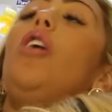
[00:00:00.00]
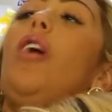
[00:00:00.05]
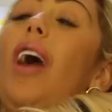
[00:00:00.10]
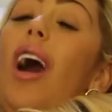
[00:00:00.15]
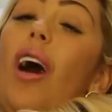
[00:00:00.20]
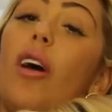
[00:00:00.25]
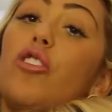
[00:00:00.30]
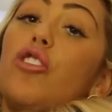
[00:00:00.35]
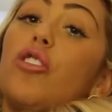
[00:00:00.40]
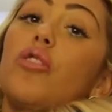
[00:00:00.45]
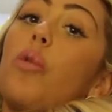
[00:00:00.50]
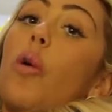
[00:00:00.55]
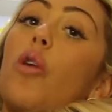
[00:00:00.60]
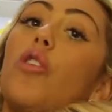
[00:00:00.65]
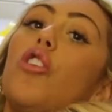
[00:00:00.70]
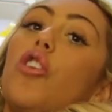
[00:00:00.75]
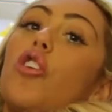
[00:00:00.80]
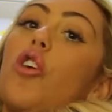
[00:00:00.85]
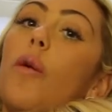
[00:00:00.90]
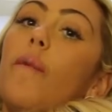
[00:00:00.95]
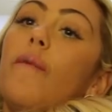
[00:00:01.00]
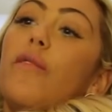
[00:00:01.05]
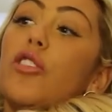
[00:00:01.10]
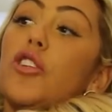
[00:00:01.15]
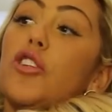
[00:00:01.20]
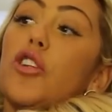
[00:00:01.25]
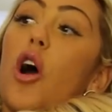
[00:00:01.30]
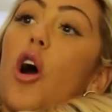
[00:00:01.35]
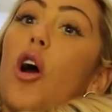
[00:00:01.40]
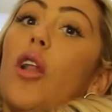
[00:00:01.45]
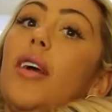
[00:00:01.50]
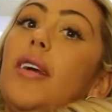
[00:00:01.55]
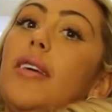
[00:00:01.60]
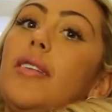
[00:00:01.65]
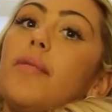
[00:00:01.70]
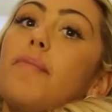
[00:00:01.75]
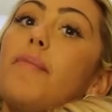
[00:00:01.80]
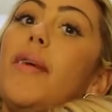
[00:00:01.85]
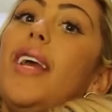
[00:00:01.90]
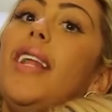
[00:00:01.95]
do I just want to come shot
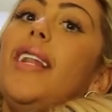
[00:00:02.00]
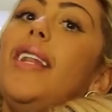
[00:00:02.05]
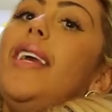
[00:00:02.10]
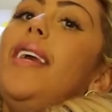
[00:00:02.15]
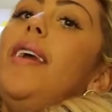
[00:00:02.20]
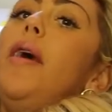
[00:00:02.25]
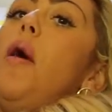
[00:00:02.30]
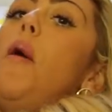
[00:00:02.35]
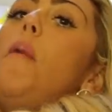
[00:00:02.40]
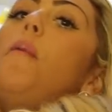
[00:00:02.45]
shop mainly